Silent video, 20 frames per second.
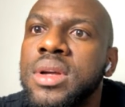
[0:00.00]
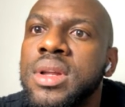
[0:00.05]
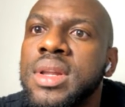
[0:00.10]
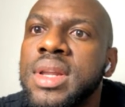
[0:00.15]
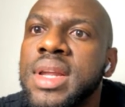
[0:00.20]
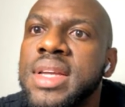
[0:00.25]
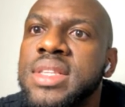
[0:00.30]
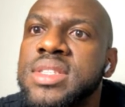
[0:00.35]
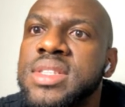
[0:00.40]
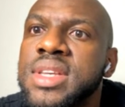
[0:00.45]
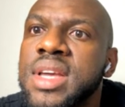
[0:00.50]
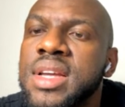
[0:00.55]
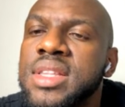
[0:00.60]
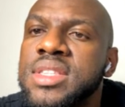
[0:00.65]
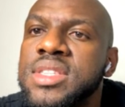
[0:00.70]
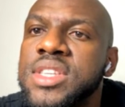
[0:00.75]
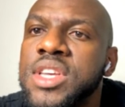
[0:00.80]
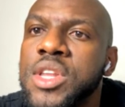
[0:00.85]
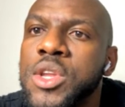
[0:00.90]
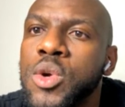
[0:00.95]
Let's
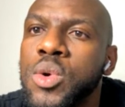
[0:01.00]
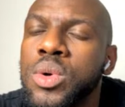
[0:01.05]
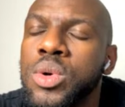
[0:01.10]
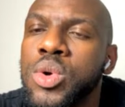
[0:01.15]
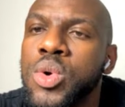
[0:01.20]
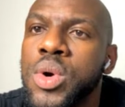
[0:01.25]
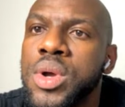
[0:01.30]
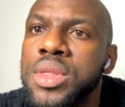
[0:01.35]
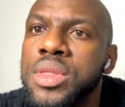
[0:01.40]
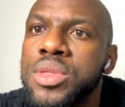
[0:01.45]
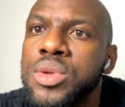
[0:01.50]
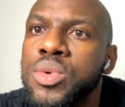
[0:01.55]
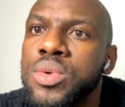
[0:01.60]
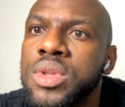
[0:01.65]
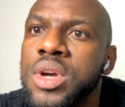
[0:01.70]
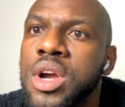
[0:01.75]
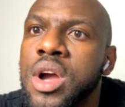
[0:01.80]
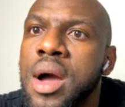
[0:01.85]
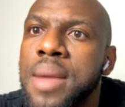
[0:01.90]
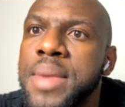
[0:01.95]
continue going through
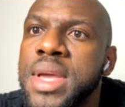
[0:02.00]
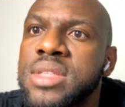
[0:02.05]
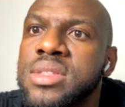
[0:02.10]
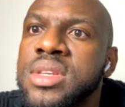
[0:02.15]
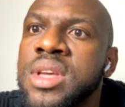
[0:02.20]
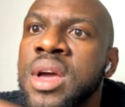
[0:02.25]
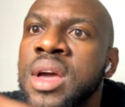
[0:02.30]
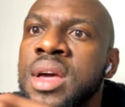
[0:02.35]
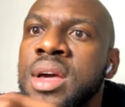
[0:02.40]
the comments.